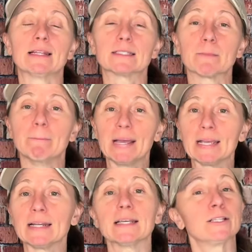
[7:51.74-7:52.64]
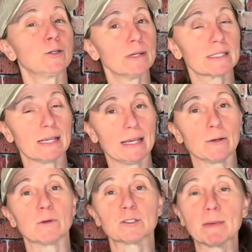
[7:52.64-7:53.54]
it's made in the USA,
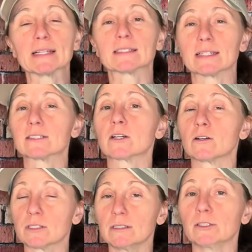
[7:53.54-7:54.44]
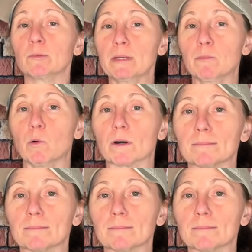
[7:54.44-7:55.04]
which makes things cost a little bit more.